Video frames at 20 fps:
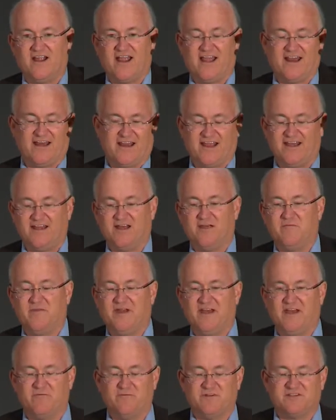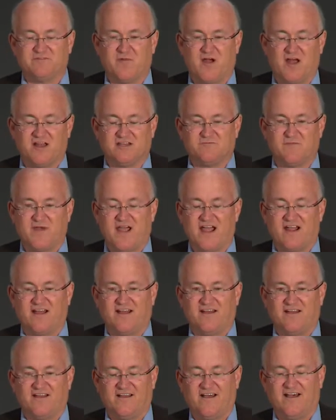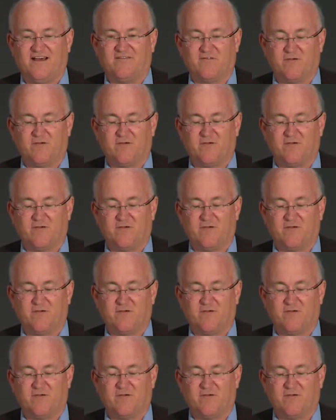and get an immediate response back a, uh,